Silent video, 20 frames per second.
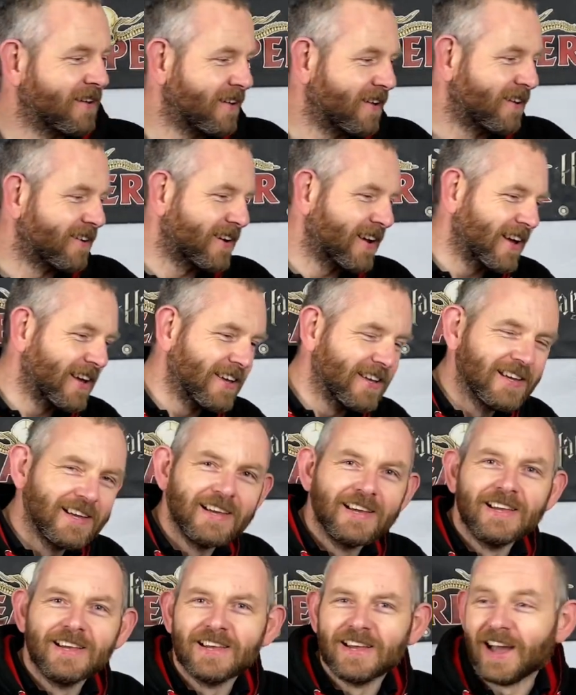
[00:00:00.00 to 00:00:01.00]
Okay.
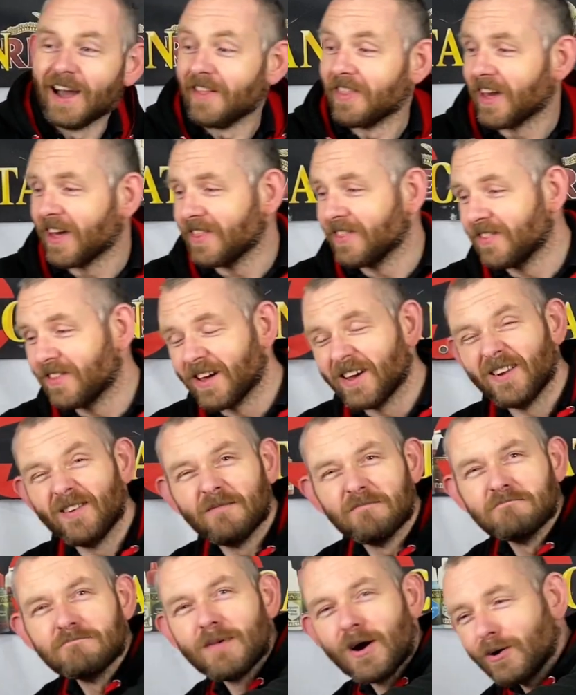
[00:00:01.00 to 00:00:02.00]
And then the
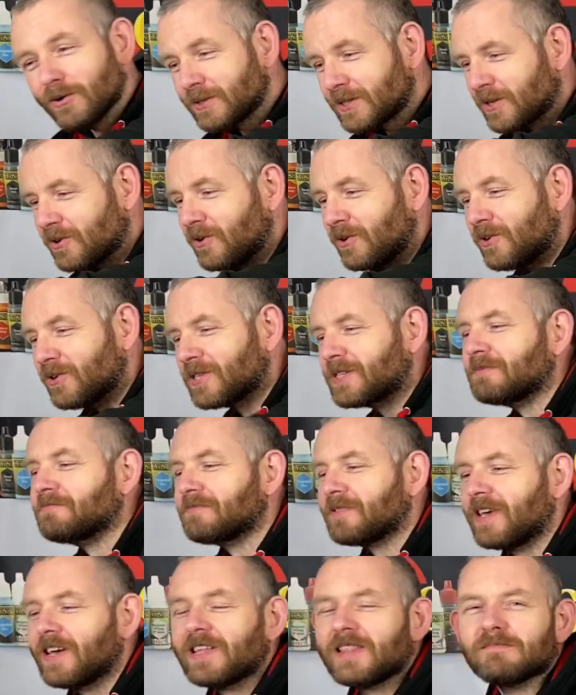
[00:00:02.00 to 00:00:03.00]
most awesome
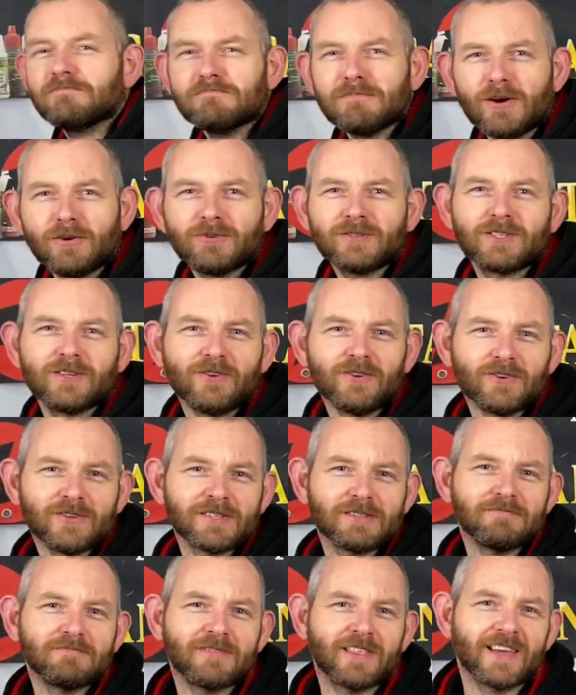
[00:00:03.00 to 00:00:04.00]
thing
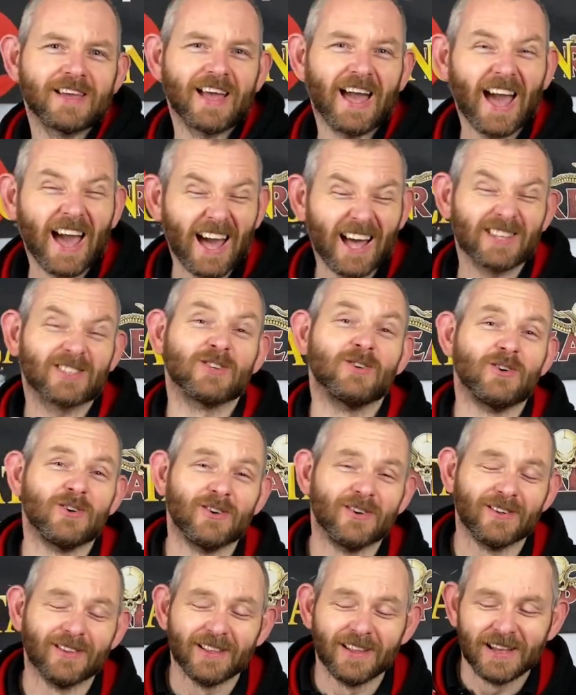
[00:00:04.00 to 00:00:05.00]
at
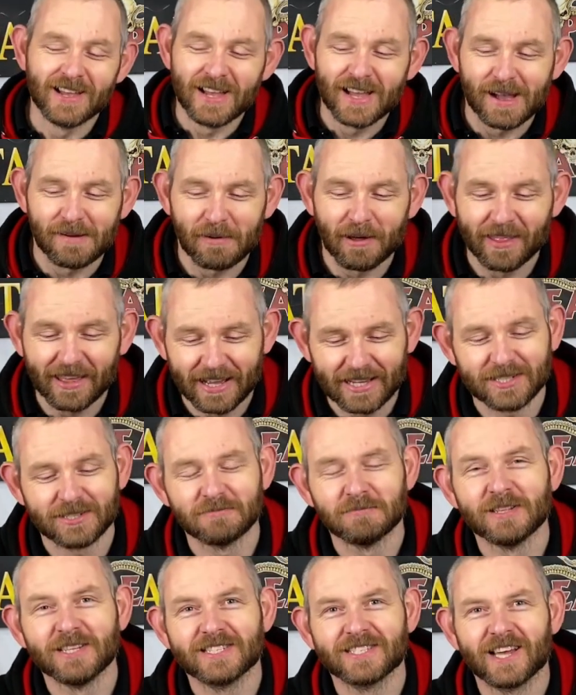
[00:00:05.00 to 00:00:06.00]
all about the
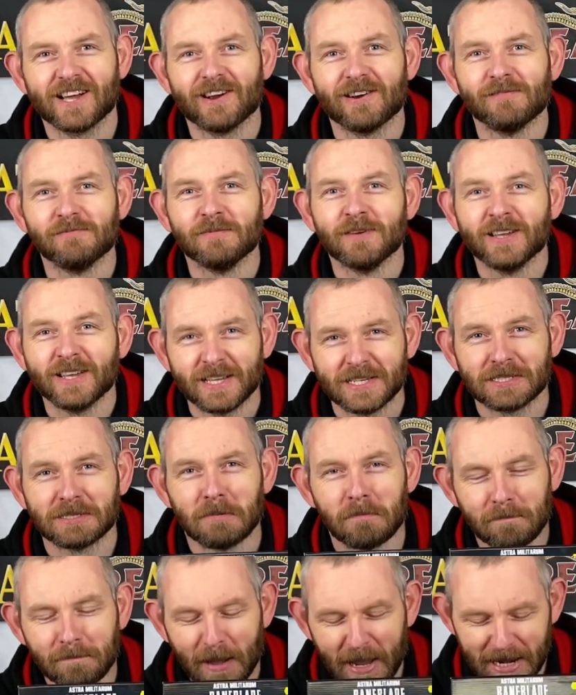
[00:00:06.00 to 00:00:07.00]
Astra Militarum is the
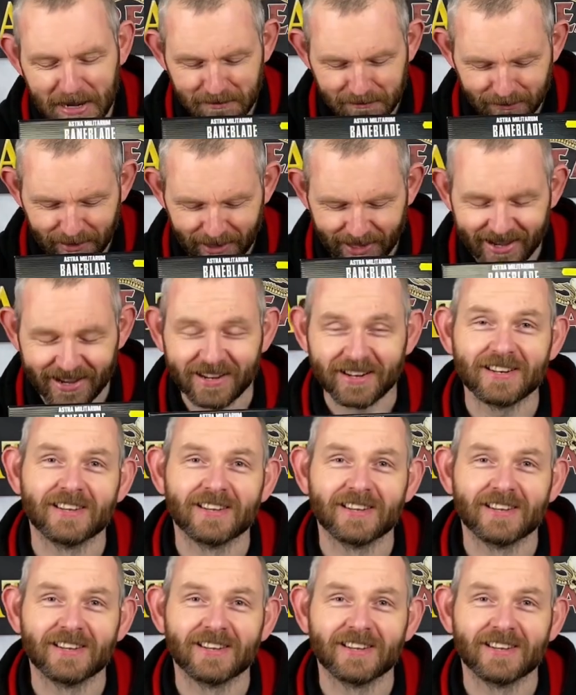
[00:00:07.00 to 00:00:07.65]
Baneblade.